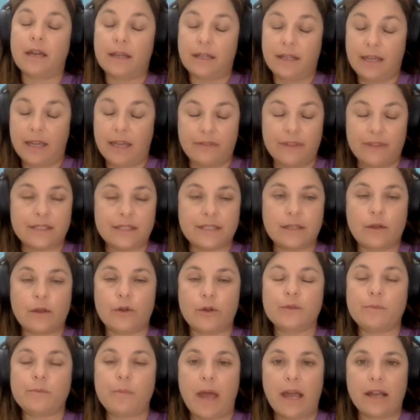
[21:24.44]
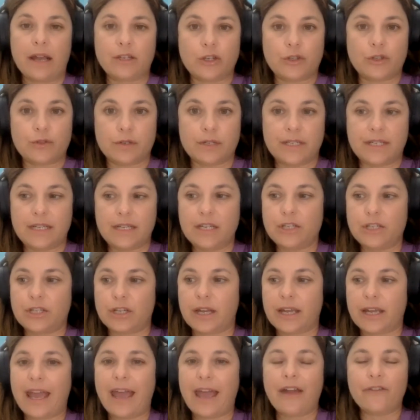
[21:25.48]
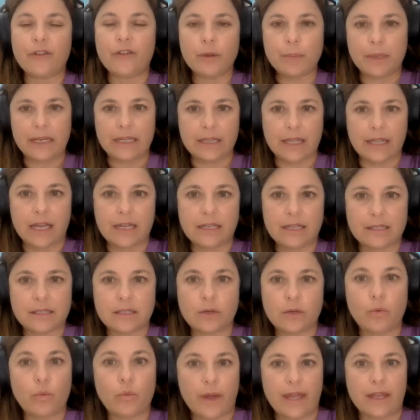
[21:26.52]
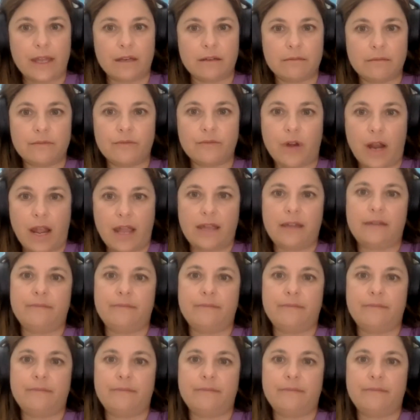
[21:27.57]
again, this goes back to strategic. Everybody likes to win, right?